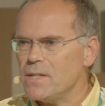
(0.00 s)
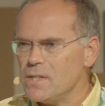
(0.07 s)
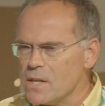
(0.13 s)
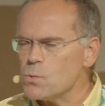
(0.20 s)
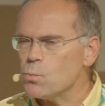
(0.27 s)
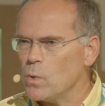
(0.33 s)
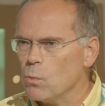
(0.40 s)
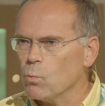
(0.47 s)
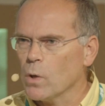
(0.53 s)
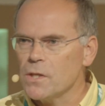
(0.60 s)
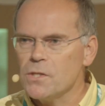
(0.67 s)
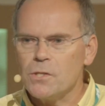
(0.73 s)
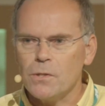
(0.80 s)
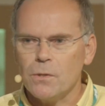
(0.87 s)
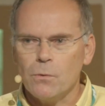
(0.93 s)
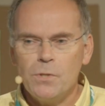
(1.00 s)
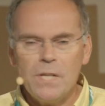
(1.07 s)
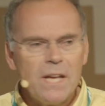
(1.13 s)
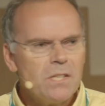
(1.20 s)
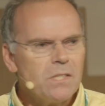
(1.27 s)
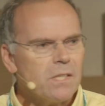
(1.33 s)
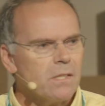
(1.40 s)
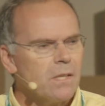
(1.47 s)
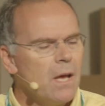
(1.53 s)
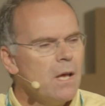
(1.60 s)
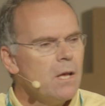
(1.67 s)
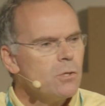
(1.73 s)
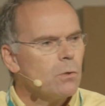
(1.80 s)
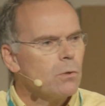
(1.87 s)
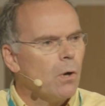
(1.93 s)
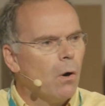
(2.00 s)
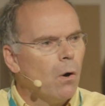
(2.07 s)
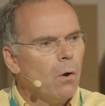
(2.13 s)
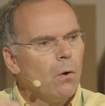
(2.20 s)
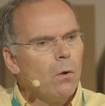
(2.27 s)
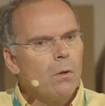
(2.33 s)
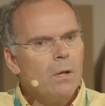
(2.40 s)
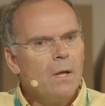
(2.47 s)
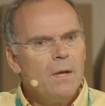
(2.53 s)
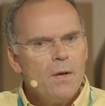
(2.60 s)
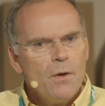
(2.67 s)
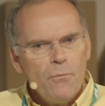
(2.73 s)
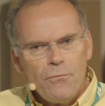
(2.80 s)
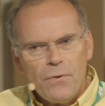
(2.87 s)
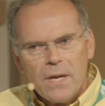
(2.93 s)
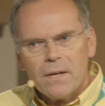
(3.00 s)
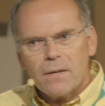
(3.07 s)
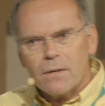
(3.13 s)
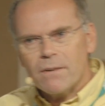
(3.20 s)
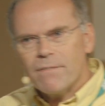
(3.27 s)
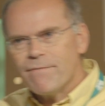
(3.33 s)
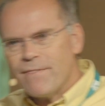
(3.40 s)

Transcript: and yes, we want to taste it. So the whole fear